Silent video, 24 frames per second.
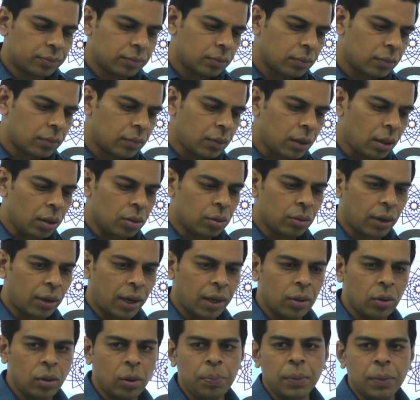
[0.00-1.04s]
So I
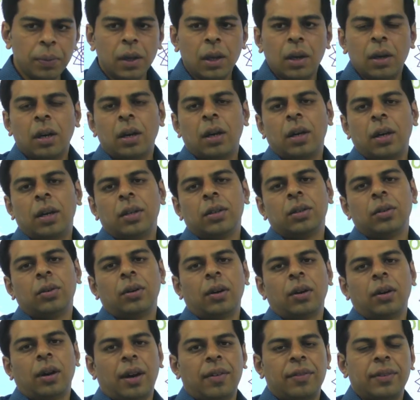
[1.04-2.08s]
hope you have
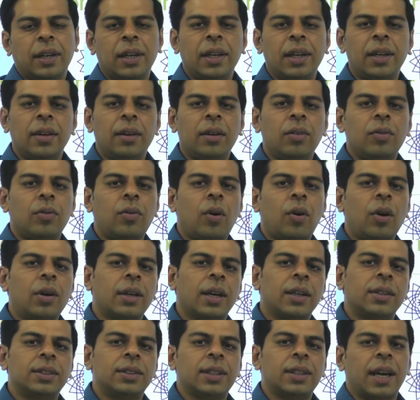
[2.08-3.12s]
clear what
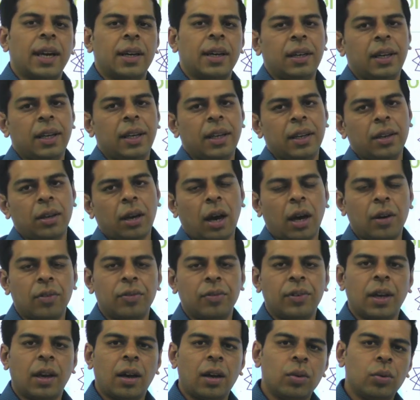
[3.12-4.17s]
exactly are we are
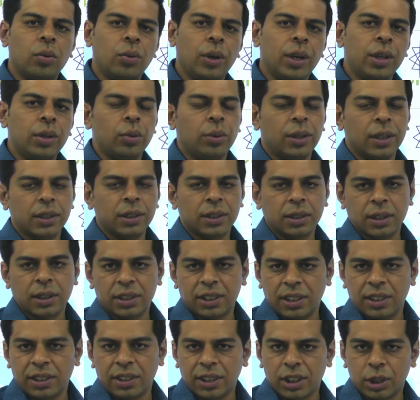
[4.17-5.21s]
going to discuss in this
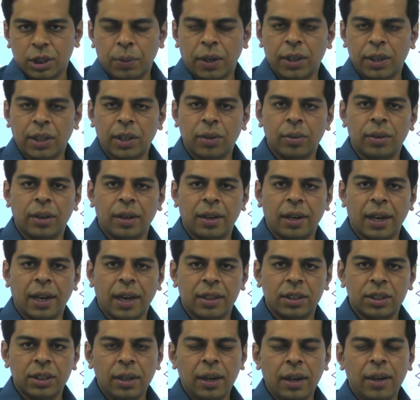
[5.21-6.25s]
particular lecture.
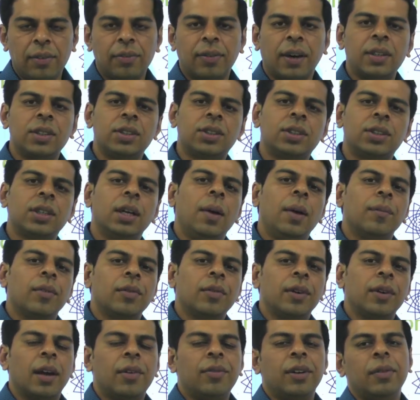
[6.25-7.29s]
And once will
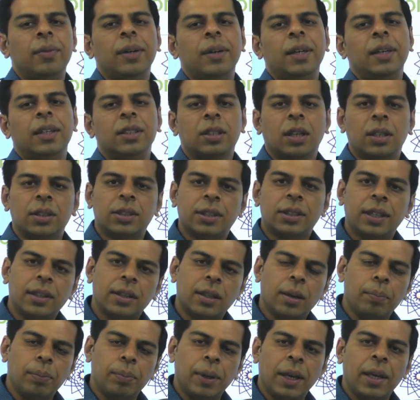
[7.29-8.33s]
be discussing the
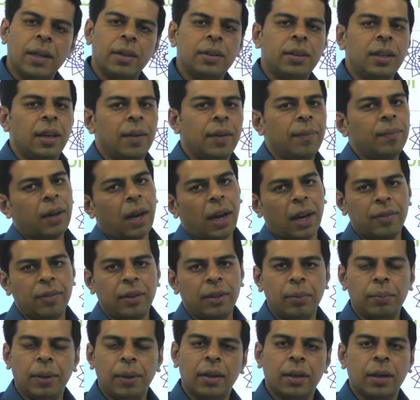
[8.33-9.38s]
main theme, I will make
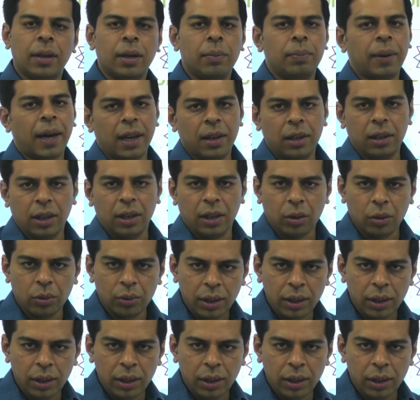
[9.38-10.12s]
it bilingual.